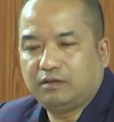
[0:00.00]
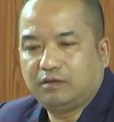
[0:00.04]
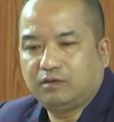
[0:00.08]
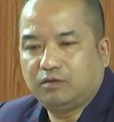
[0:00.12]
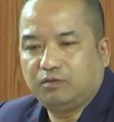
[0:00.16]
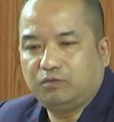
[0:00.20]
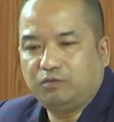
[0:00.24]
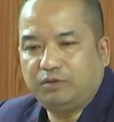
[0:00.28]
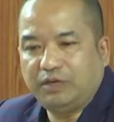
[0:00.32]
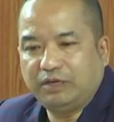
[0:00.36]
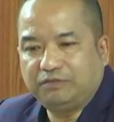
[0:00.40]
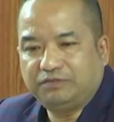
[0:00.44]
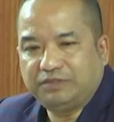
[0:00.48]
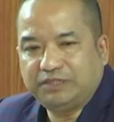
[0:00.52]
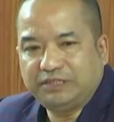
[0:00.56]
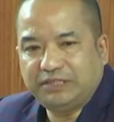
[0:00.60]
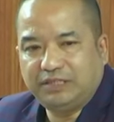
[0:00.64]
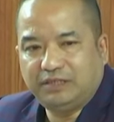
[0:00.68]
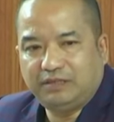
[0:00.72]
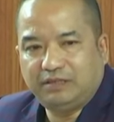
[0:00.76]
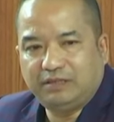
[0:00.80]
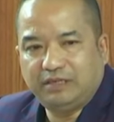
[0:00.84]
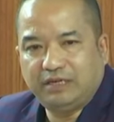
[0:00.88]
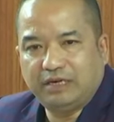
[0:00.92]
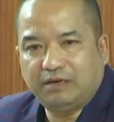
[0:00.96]
we have
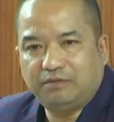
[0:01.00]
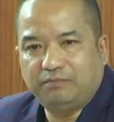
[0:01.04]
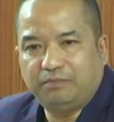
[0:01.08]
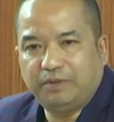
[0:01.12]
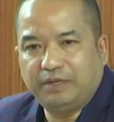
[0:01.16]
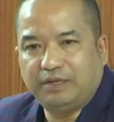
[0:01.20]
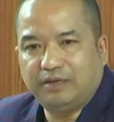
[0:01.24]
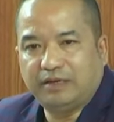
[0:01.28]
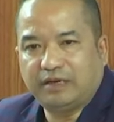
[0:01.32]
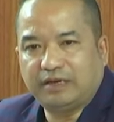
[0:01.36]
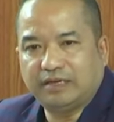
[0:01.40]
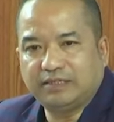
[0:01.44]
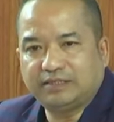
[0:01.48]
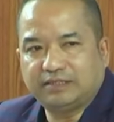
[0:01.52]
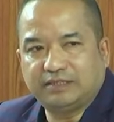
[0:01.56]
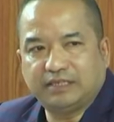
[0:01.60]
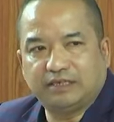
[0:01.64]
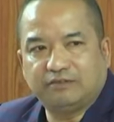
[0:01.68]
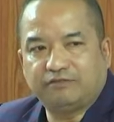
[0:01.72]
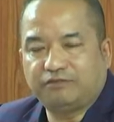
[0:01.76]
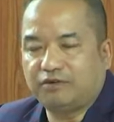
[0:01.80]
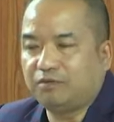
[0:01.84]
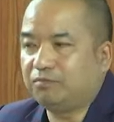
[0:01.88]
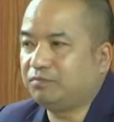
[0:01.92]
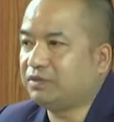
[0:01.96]
seen they have been arrested
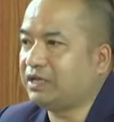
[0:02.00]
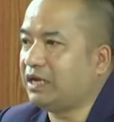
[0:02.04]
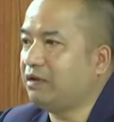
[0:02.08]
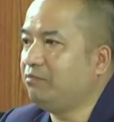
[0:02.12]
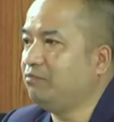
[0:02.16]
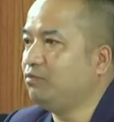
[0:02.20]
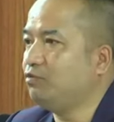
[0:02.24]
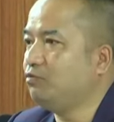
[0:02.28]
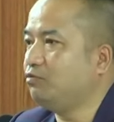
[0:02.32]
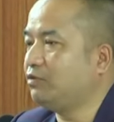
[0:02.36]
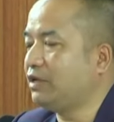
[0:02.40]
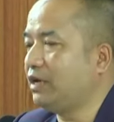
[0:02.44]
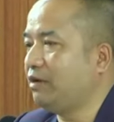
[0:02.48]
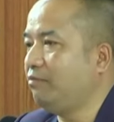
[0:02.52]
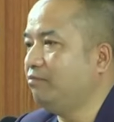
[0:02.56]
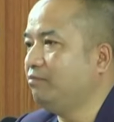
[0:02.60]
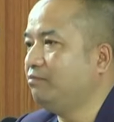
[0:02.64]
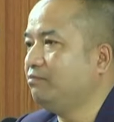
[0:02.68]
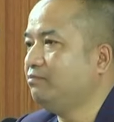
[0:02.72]
from time to time.